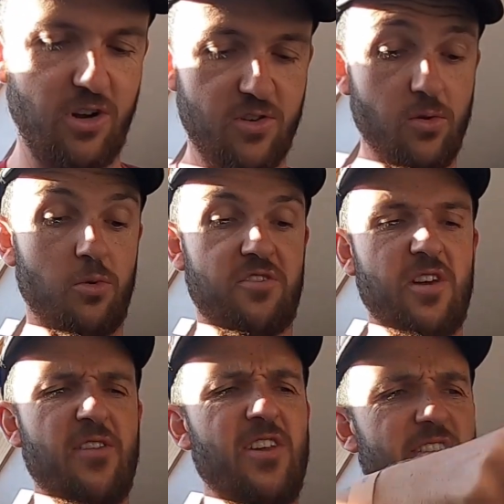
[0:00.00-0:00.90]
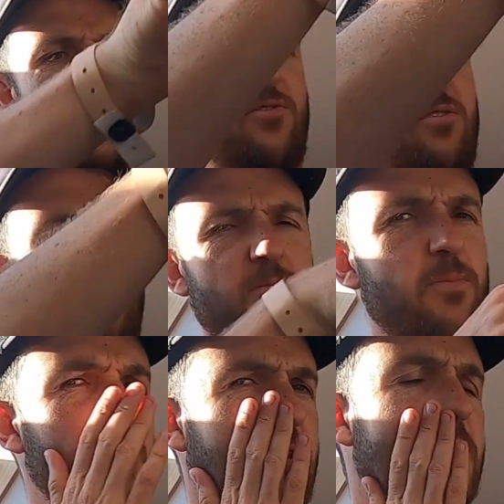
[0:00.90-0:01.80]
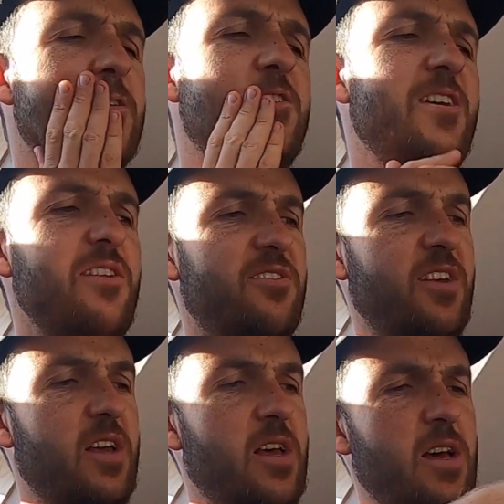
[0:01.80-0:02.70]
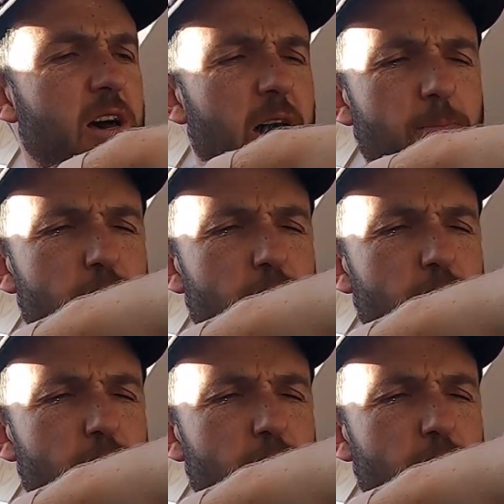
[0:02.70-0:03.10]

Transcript: Pretty cool. So I think they date from the sort of mid-90s. I'm